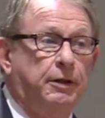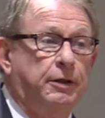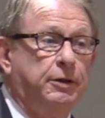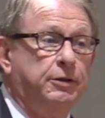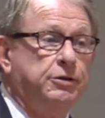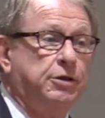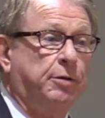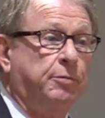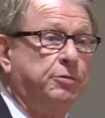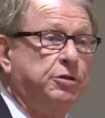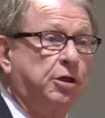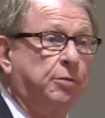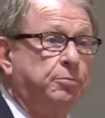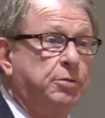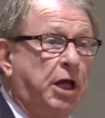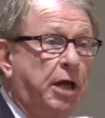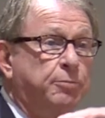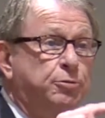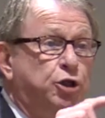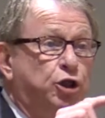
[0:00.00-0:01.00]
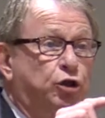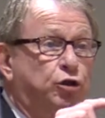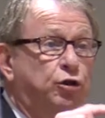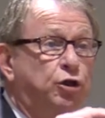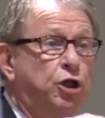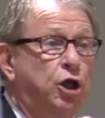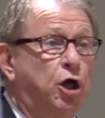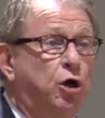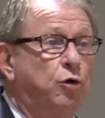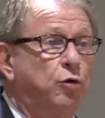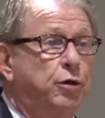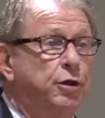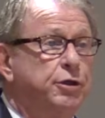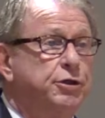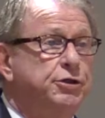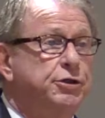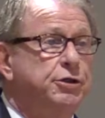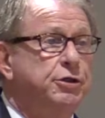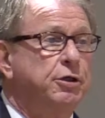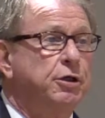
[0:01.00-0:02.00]
Sometimes you'll
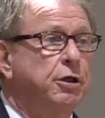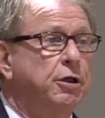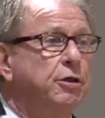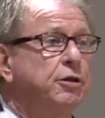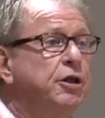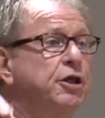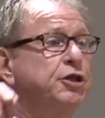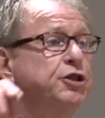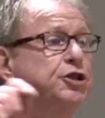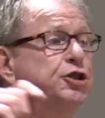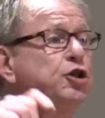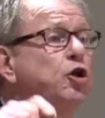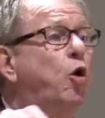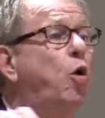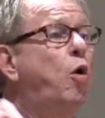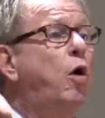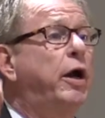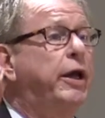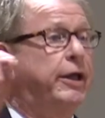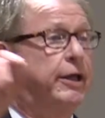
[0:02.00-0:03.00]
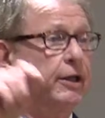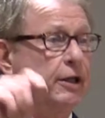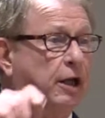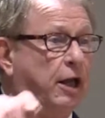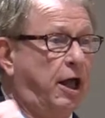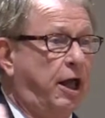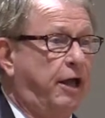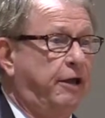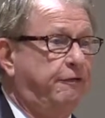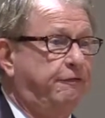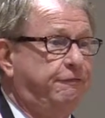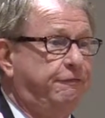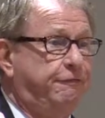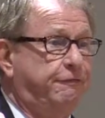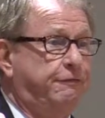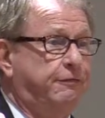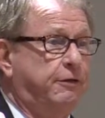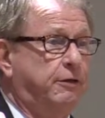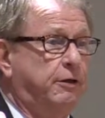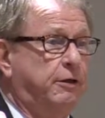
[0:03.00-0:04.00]
notice the joy in
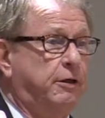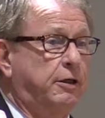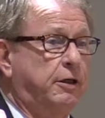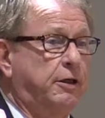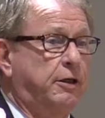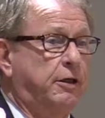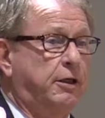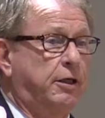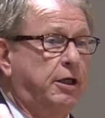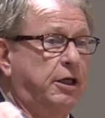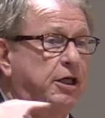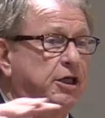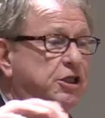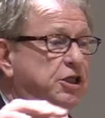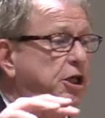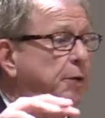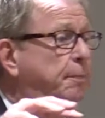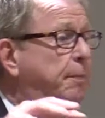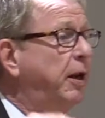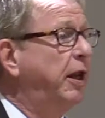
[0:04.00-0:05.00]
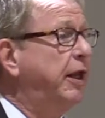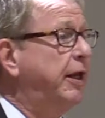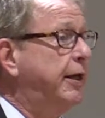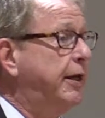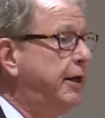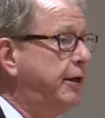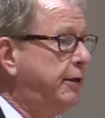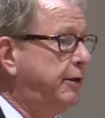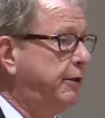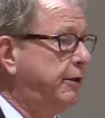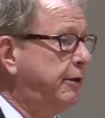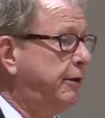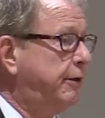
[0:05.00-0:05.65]
life is depleted.